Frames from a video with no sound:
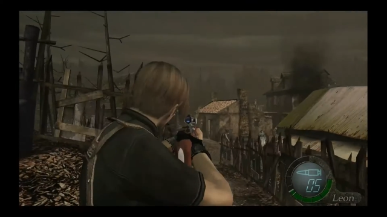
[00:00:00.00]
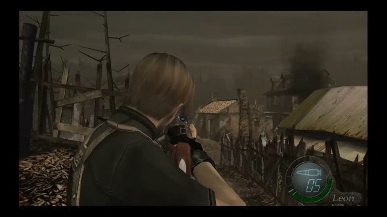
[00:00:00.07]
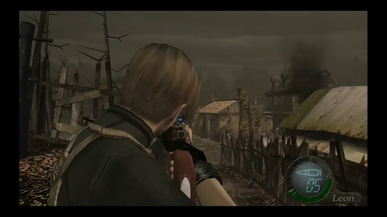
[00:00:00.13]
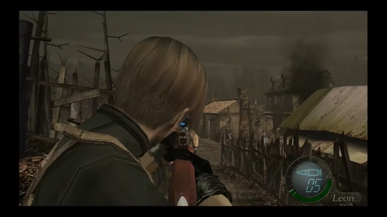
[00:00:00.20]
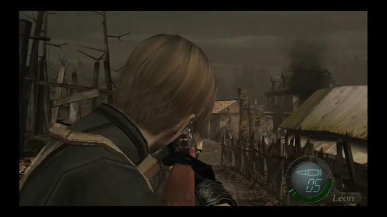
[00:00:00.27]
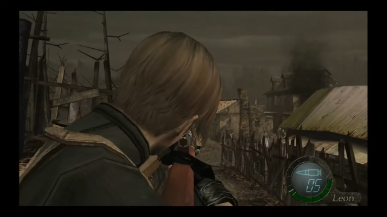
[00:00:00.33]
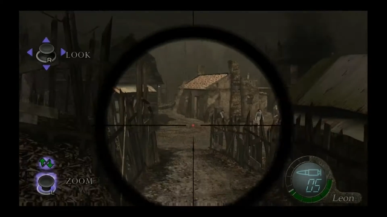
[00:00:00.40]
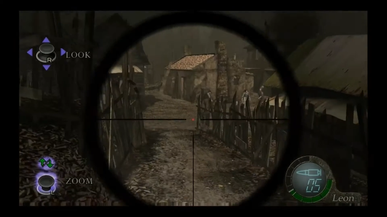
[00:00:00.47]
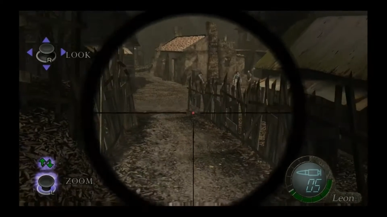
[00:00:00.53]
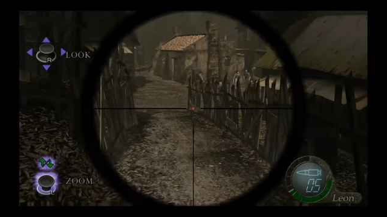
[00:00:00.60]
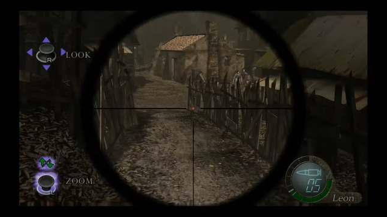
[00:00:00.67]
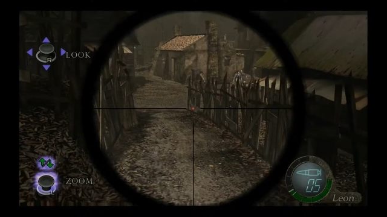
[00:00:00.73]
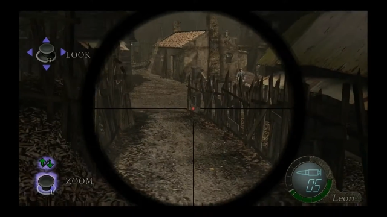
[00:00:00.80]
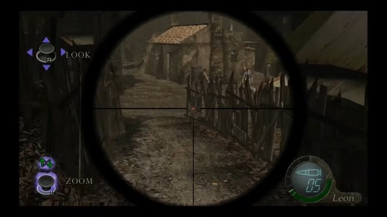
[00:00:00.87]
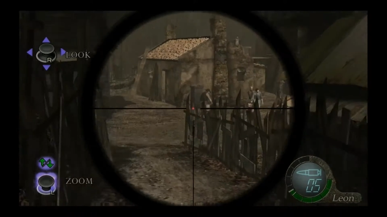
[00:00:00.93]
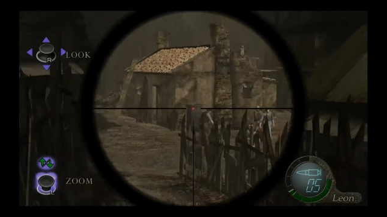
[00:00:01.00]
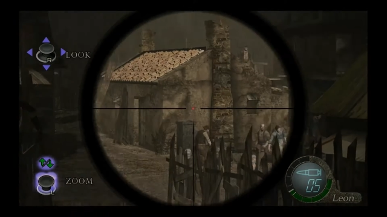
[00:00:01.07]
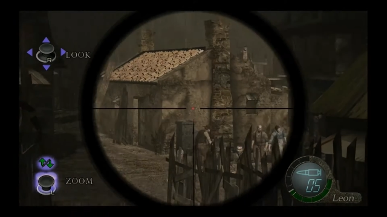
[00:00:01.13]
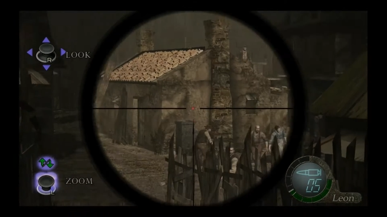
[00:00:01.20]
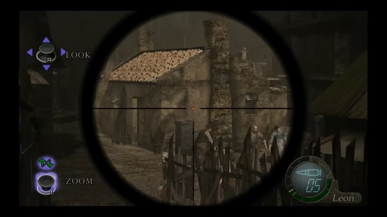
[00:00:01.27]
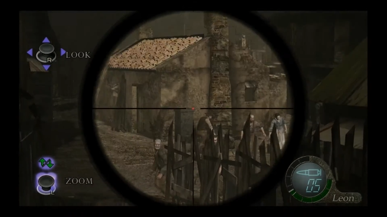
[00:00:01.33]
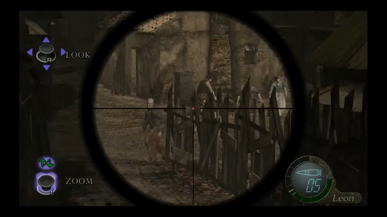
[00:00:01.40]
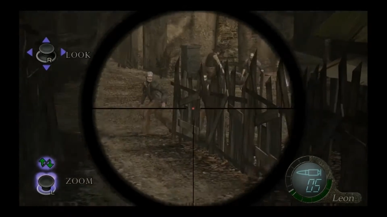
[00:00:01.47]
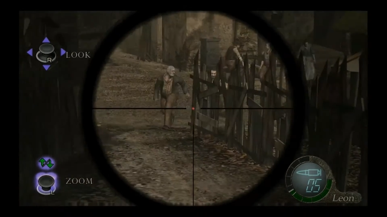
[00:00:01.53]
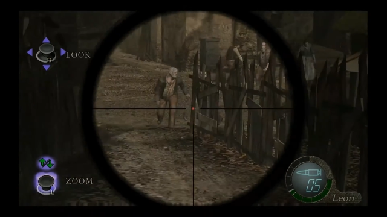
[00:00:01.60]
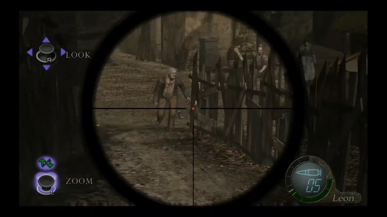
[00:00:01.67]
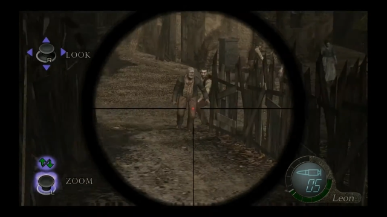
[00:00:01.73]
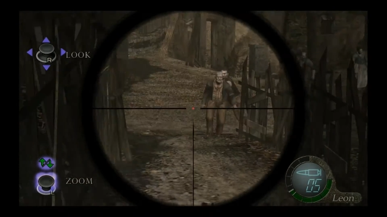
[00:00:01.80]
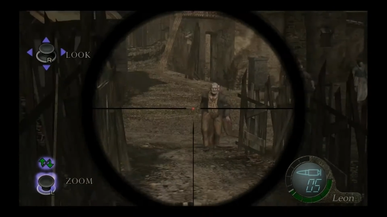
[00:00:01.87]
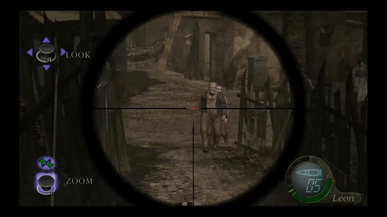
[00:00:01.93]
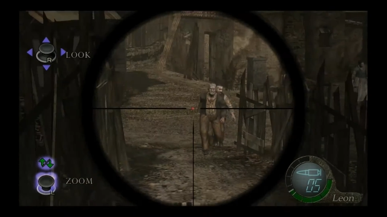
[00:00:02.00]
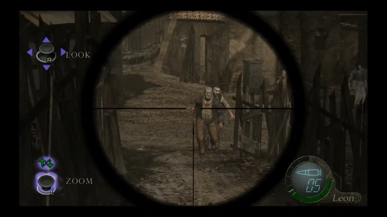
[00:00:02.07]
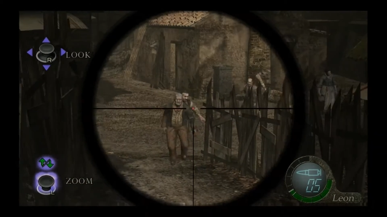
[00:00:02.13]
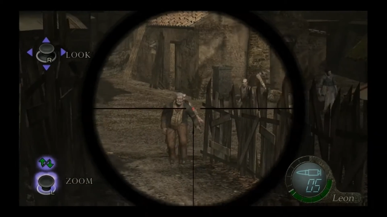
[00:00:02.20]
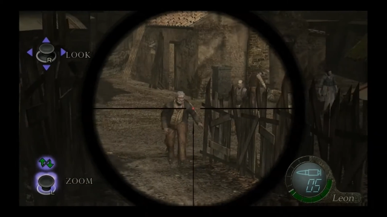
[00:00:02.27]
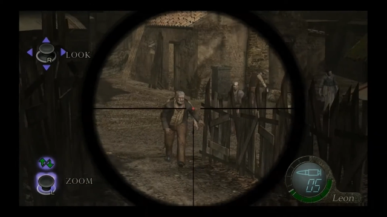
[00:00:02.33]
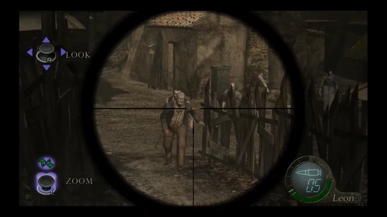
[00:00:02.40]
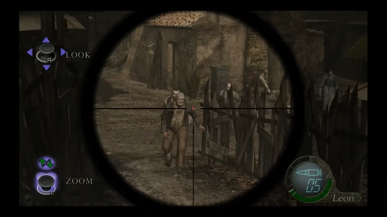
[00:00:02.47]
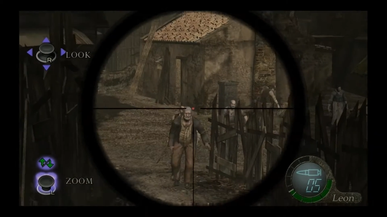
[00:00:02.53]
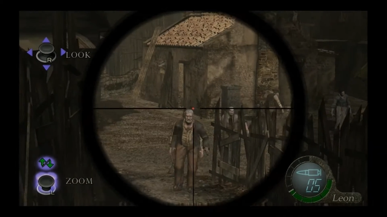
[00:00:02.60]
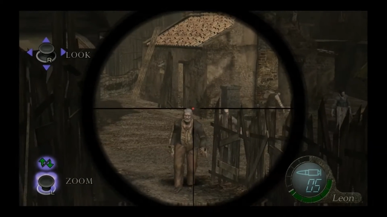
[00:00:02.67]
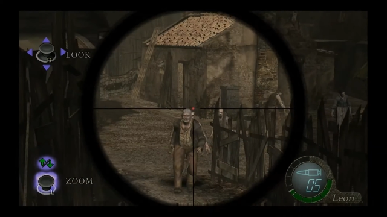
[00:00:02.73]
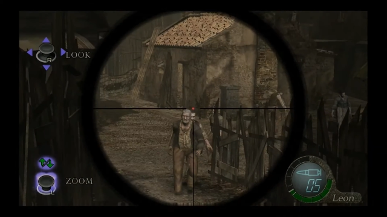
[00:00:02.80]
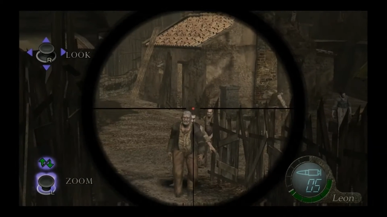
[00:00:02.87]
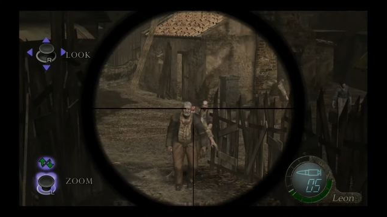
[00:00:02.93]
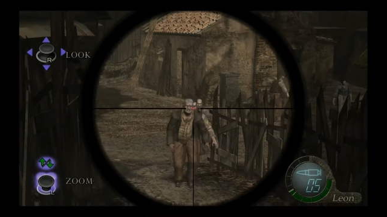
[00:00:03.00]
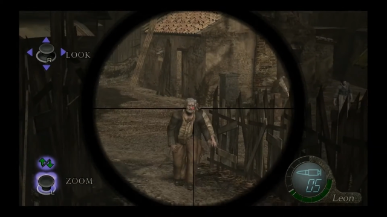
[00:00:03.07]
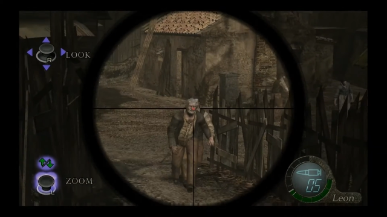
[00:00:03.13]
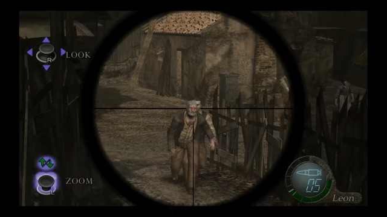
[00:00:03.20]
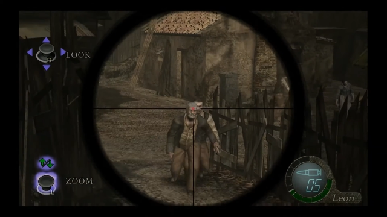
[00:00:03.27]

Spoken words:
[unreadable: no face in view]